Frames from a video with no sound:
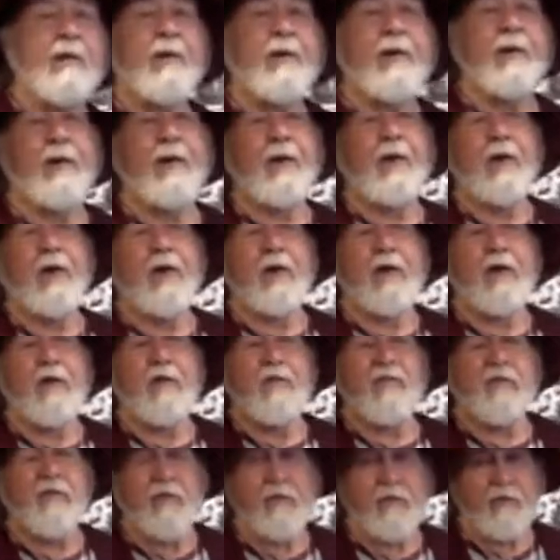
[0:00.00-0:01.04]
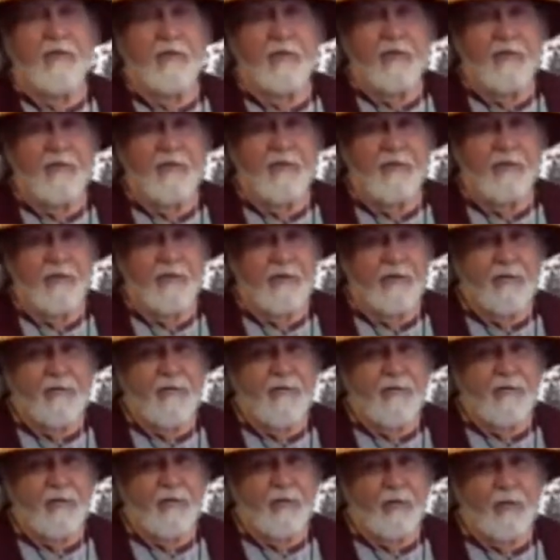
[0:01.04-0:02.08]
I have your favorite
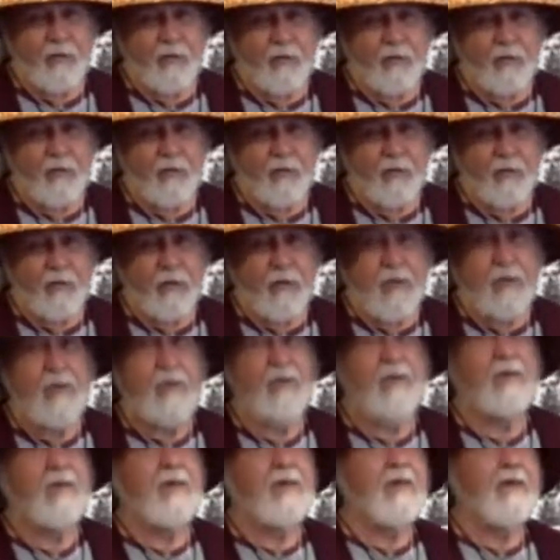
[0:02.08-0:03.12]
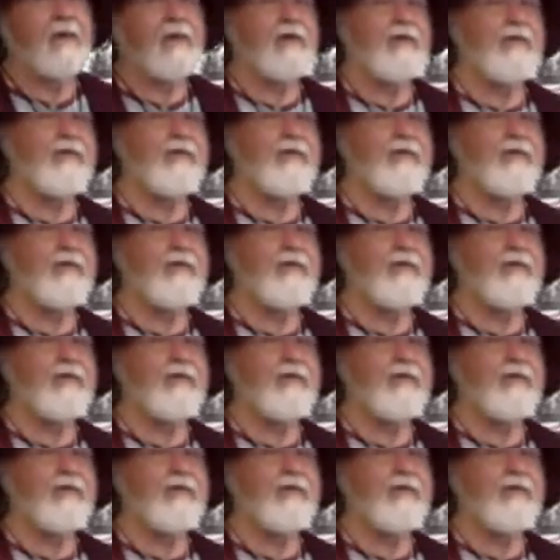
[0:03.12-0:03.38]
food, your